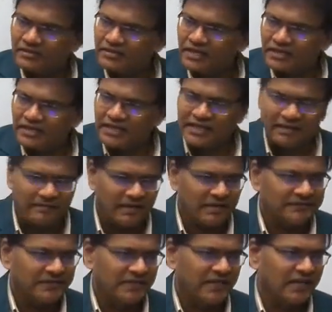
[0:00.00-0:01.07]
that the government
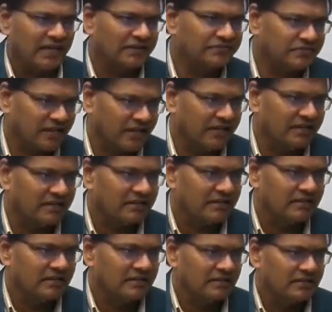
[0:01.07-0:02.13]
of India has signed,
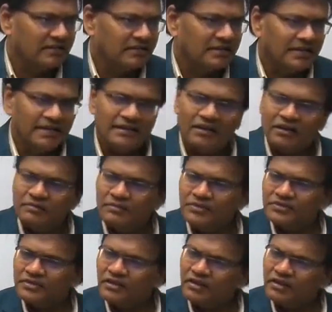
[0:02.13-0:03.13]
in almost